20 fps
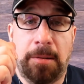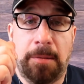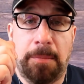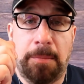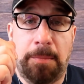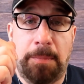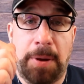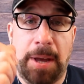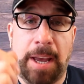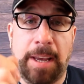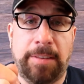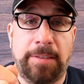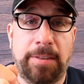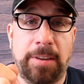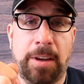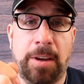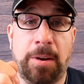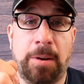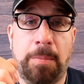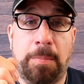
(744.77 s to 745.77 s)

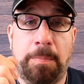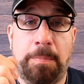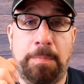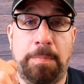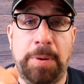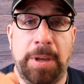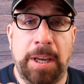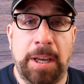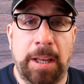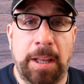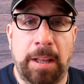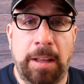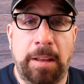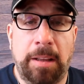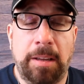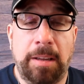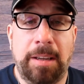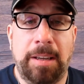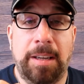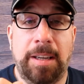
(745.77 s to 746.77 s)
peso
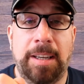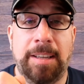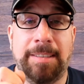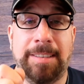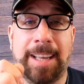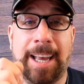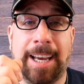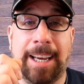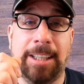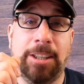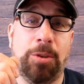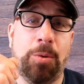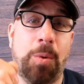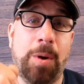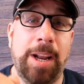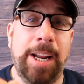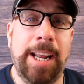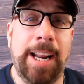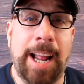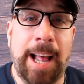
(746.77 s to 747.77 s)
bill is like a
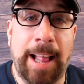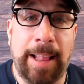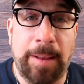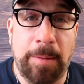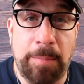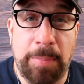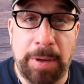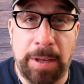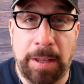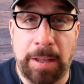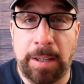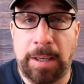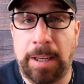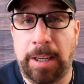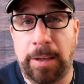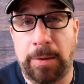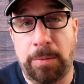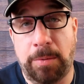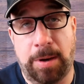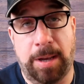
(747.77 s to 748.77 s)
$20 bill in
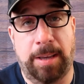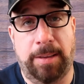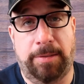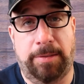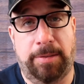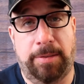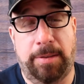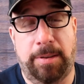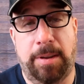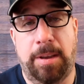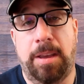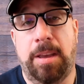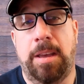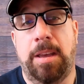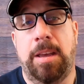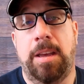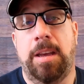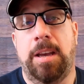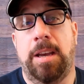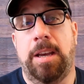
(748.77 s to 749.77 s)
the US.
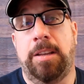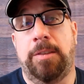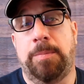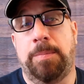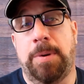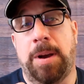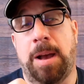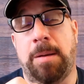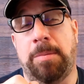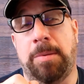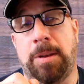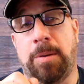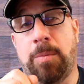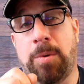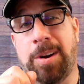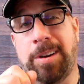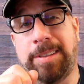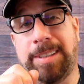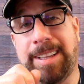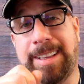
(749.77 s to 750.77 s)
It's probably
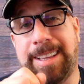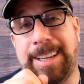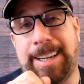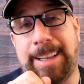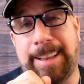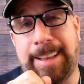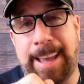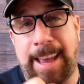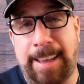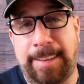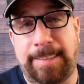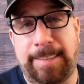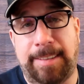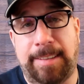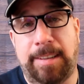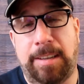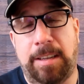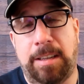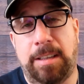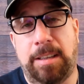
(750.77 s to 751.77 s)
worth a little
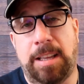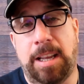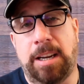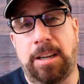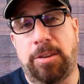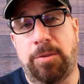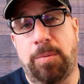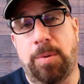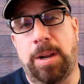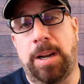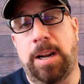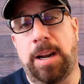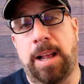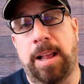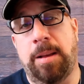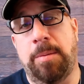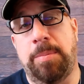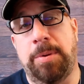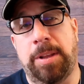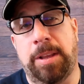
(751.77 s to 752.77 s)
less than a
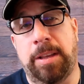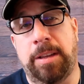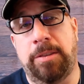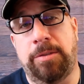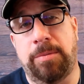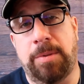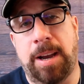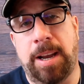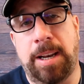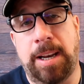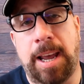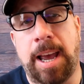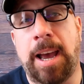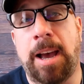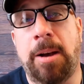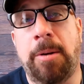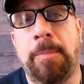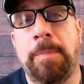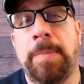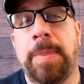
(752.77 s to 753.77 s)
$20 bill is right
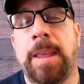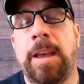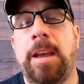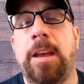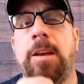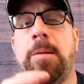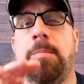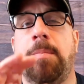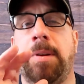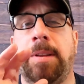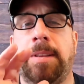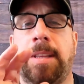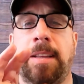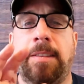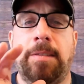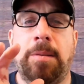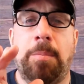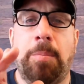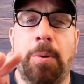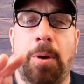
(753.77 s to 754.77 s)
now, but
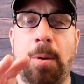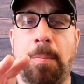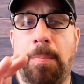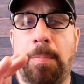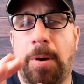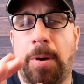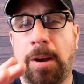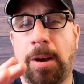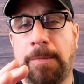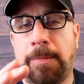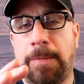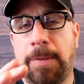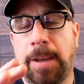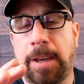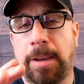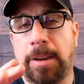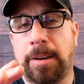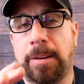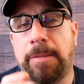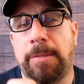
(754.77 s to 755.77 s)
that's a ballpark
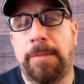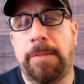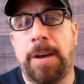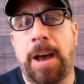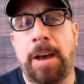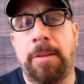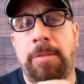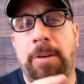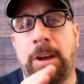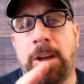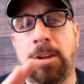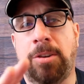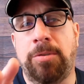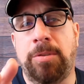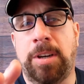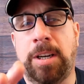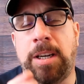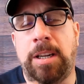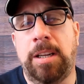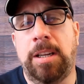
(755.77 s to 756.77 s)
figure.
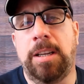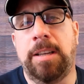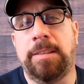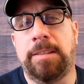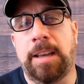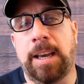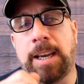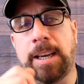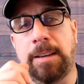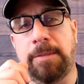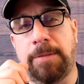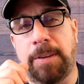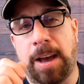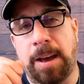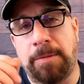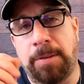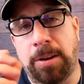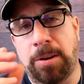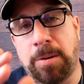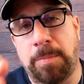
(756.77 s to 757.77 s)
500 is like
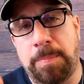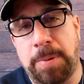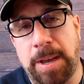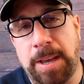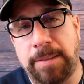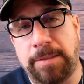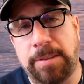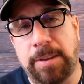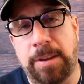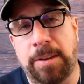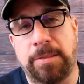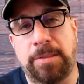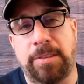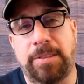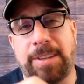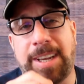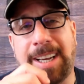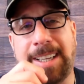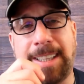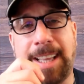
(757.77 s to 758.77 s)
500 pesos is
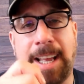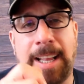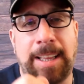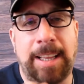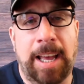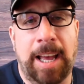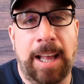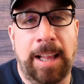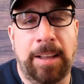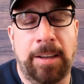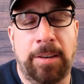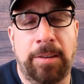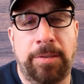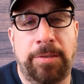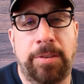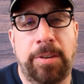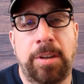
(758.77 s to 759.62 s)
like $10.